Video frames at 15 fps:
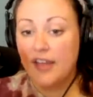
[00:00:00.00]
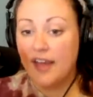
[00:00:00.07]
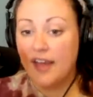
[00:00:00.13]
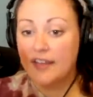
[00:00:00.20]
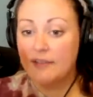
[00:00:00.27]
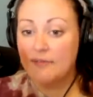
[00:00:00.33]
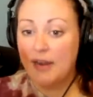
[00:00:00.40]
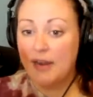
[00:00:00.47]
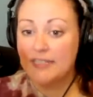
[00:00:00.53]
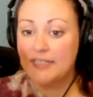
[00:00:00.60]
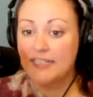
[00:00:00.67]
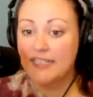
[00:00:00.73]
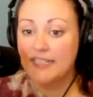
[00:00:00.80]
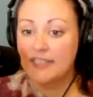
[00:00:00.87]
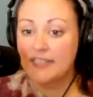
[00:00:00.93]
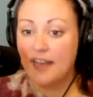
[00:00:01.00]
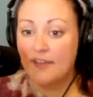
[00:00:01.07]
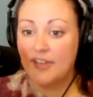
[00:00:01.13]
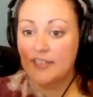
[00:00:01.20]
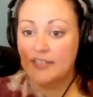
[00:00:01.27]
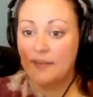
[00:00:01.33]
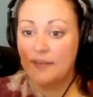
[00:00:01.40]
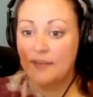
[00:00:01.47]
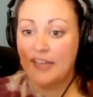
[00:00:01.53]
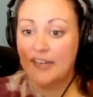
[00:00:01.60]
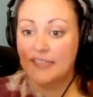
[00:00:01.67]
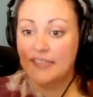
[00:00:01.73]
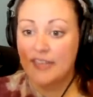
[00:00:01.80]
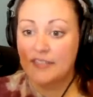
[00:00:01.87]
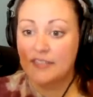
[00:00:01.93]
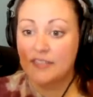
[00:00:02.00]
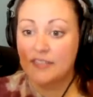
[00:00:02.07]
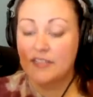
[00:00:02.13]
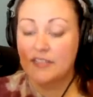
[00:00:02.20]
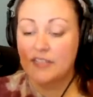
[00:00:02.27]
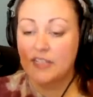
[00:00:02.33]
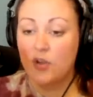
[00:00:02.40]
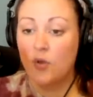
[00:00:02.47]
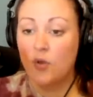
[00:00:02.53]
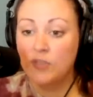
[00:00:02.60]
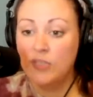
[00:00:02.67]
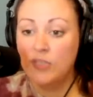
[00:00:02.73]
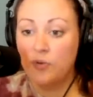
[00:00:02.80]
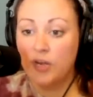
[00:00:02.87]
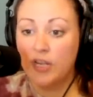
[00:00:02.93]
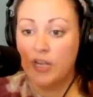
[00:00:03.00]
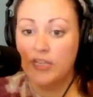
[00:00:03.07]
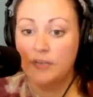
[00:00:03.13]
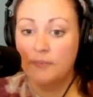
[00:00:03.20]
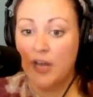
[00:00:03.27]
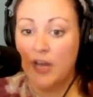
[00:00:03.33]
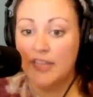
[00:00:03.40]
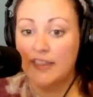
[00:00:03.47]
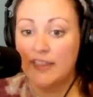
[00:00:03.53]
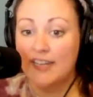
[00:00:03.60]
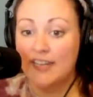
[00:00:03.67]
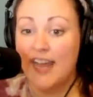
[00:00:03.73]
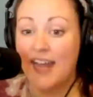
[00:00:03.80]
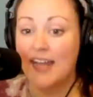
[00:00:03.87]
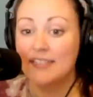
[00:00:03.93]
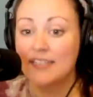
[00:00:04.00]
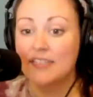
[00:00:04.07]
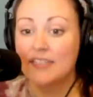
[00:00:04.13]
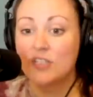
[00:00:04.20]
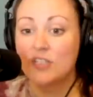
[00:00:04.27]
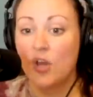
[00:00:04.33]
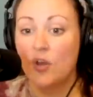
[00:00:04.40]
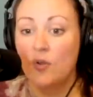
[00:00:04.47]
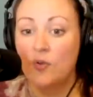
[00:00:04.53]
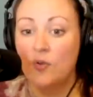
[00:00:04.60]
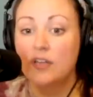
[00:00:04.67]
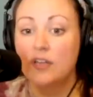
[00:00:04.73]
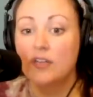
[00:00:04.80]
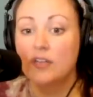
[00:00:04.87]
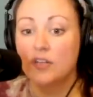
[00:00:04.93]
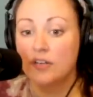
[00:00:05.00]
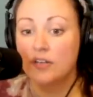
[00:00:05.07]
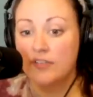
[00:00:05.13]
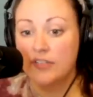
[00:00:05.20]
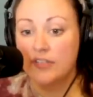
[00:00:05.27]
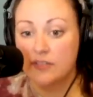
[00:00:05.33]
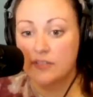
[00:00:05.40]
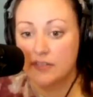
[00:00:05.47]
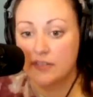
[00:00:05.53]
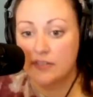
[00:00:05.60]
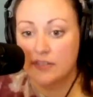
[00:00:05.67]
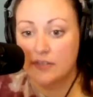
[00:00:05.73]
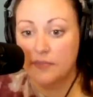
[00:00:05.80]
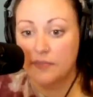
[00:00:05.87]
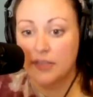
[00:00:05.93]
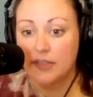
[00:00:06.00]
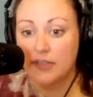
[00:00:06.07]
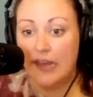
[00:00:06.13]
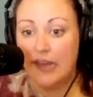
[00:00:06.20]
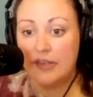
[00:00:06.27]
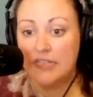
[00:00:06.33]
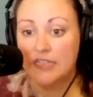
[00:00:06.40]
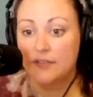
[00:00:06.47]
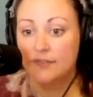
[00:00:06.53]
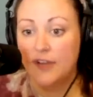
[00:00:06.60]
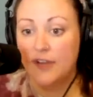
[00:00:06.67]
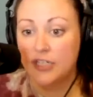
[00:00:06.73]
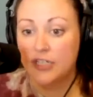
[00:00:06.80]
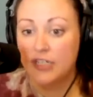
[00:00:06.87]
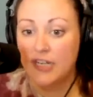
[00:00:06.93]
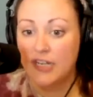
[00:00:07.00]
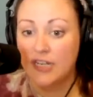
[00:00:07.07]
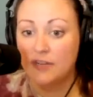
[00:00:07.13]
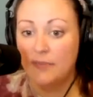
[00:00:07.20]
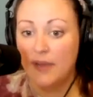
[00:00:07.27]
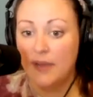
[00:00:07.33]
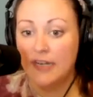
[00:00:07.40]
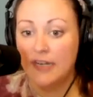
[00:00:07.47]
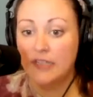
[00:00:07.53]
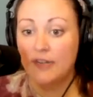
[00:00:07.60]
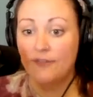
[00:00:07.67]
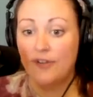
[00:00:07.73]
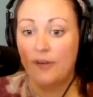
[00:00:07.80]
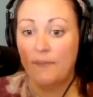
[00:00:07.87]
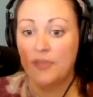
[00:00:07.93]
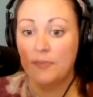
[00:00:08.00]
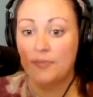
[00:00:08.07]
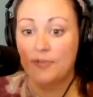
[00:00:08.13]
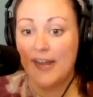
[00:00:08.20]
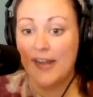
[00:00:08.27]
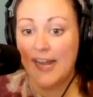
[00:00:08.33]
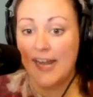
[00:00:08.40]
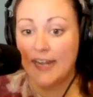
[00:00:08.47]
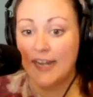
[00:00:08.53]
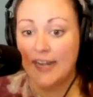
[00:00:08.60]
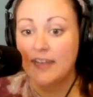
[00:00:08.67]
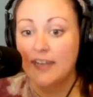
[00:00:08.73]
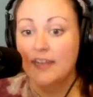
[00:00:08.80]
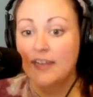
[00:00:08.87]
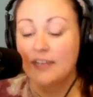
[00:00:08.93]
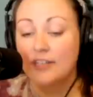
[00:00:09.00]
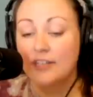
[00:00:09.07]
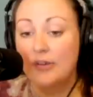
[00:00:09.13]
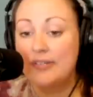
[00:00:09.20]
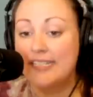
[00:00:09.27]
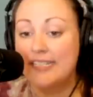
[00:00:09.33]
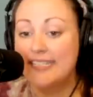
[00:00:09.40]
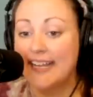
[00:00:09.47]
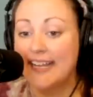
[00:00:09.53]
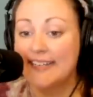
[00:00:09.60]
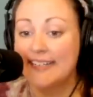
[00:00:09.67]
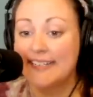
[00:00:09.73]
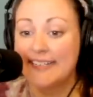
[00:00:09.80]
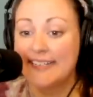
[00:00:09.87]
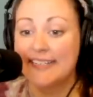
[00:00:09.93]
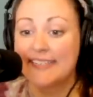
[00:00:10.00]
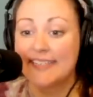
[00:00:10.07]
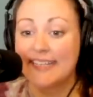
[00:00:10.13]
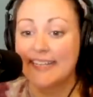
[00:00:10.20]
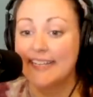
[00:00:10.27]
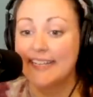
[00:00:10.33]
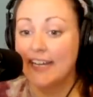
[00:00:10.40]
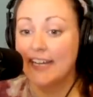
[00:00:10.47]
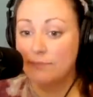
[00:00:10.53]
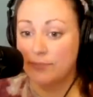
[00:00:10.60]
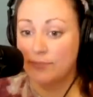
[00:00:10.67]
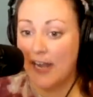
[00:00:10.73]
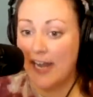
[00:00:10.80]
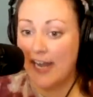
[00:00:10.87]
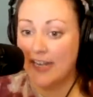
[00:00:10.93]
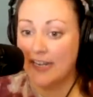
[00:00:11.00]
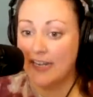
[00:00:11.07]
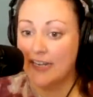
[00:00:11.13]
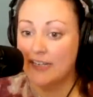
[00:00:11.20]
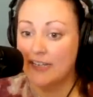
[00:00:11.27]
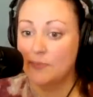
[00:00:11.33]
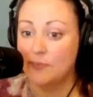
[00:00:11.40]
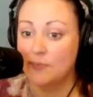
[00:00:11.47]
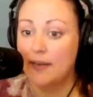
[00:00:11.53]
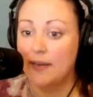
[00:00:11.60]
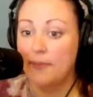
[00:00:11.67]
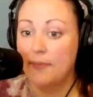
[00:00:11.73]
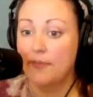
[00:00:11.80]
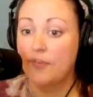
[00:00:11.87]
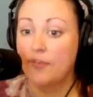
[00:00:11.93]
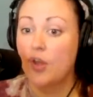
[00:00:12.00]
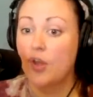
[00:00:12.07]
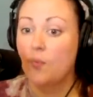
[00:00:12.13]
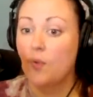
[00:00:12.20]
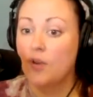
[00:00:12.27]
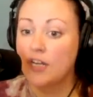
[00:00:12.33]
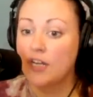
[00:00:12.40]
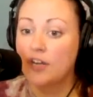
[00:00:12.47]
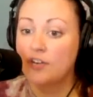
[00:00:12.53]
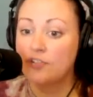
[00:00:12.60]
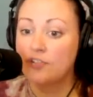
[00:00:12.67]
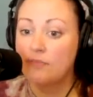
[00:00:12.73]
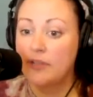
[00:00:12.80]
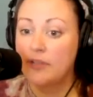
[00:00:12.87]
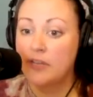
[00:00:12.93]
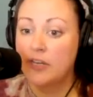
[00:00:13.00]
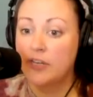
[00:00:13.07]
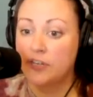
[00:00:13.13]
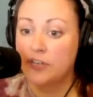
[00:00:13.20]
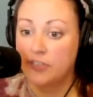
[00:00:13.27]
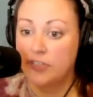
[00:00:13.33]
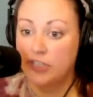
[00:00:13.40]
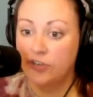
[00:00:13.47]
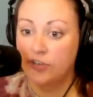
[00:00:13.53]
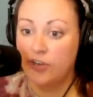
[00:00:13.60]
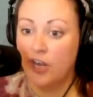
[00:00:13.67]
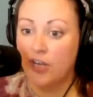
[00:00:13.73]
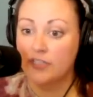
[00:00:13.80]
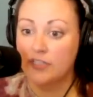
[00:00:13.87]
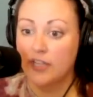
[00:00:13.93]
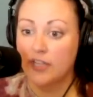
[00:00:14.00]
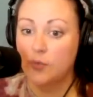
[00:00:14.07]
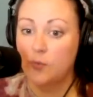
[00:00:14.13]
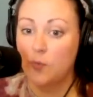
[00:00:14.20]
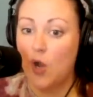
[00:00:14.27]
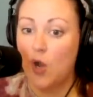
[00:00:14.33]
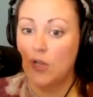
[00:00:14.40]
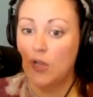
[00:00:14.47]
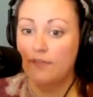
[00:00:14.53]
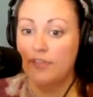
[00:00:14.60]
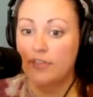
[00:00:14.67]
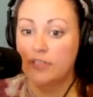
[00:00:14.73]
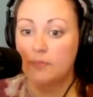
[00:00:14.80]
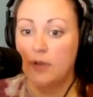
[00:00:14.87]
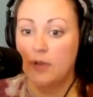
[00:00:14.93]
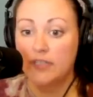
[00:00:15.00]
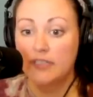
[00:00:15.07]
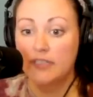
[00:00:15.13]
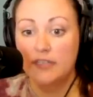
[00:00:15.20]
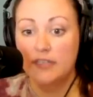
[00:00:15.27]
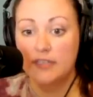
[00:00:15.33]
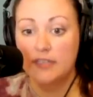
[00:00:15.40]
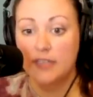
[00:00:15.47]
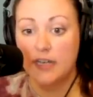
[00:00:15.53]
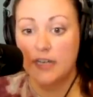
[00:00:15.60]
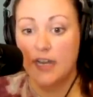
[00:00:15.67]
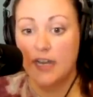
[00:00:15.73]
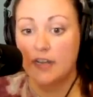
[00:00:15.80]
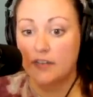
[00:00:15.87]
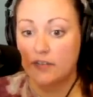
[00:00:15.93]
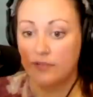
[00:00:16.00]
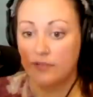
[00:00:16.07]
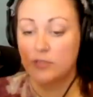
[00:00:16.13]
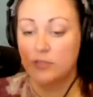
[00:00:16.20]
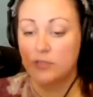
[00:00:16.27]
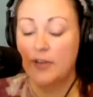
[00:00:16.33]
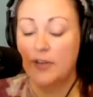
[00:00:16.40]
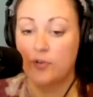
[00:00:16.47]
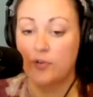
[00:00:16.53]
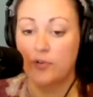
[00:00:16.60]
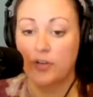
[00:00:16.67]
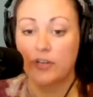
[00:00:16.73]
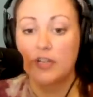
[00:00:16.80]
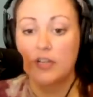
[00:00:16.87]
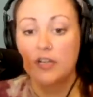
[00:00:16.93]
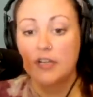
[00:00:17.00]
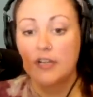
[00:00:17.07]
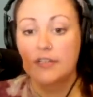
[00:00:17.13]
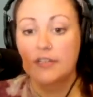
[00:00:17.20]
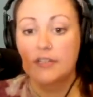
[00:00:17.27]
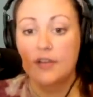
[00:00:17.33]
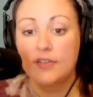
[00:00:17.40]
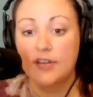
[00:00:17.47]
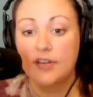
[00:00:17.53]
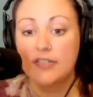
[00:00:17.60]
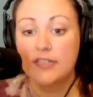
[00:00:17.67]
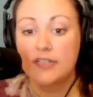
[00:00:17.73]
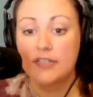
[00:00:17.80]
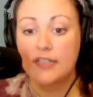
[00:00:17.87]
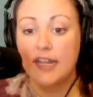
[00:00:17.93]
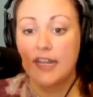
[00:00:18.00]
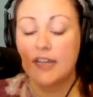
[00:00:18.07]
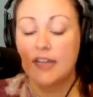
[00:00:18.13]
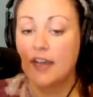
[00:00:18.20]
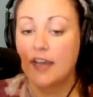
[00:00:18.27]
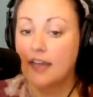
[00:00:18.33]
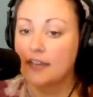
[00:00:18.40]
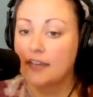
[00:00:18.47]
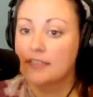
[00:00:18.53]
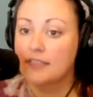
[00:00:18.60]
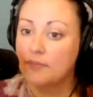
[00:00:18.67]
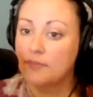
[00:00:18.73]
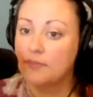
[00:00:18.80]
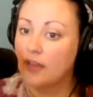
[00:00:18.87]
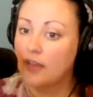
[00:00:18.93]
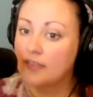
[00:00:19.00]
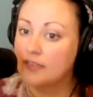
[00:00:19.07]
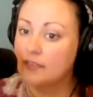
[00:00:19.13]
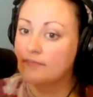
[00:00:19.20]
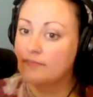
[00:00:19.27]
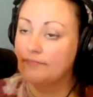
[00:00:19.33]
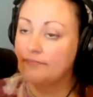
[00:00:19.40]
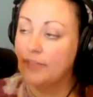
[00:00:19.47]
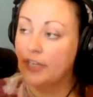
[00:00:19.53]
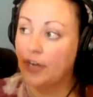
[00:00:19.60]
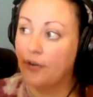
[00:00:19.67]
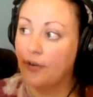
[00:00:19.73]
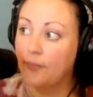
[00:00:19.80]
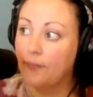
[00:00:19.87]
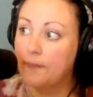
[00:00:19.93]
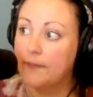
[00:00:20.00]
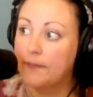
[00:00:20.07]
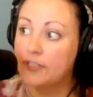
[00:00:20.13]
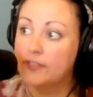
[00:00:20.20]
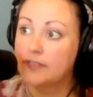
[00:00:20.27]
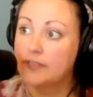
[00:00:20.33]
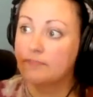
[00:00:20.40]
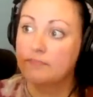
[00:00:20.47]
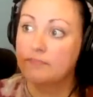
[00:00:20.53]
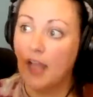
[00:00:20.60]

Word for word: the gut, comprising the esophagus, stomach, and intestines, is the only organ in the body that has its own nervous system, allowing it to function independently from the brain. Known to scientists as the gut brain, it is made up of 100 million neurons on the wall of the small intestine and around the spinal cord. So there is like uh, some, you know, this